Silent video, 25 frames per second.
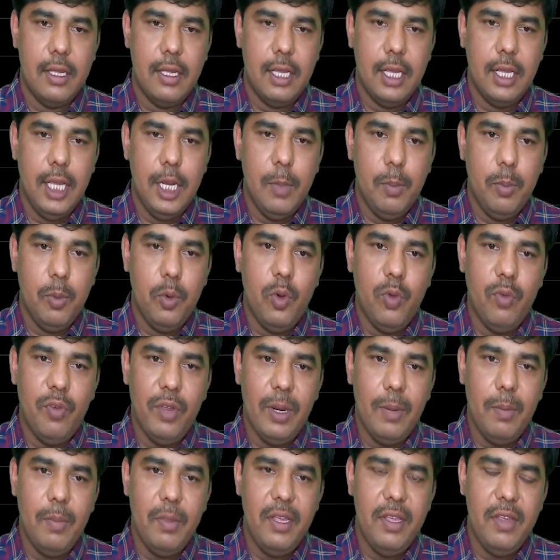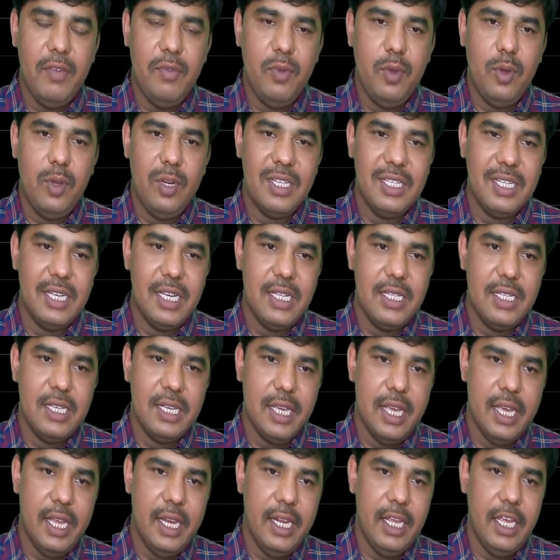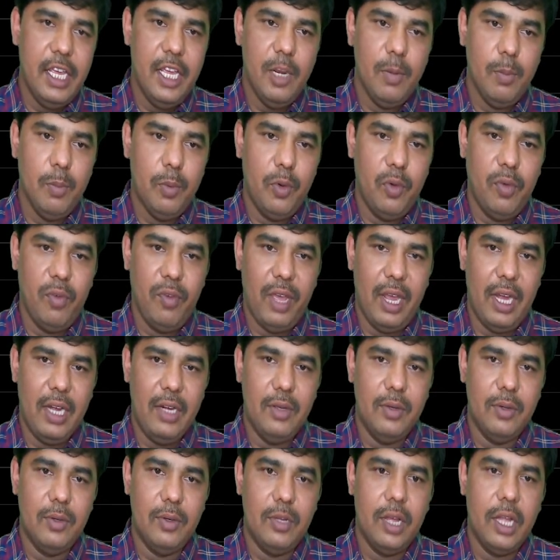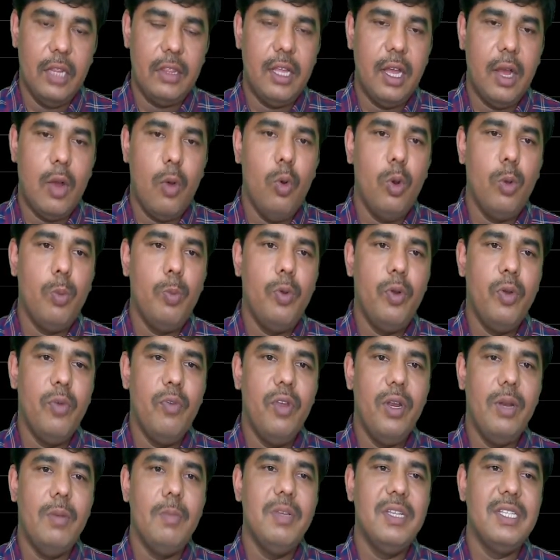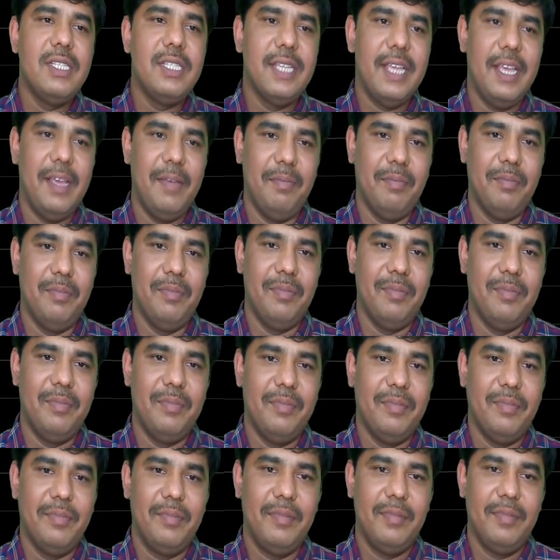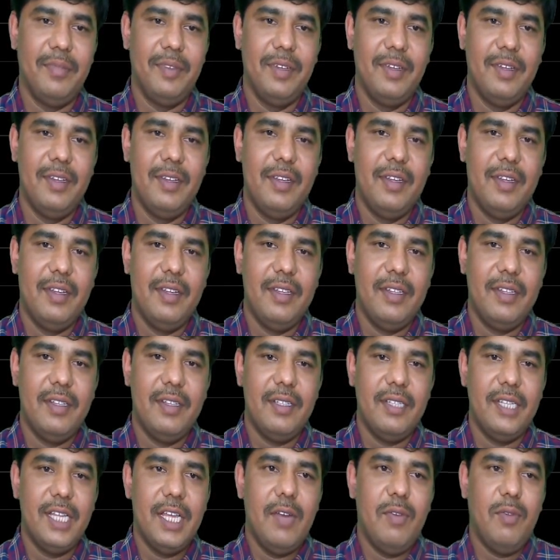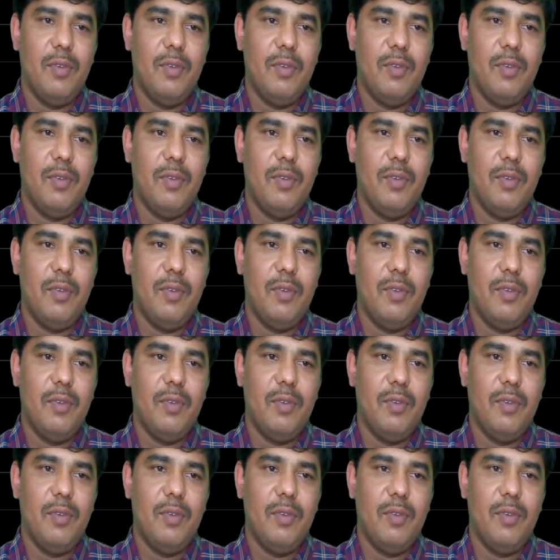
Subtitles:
input will be, if you are changing any input value, the output will be same. Therefore,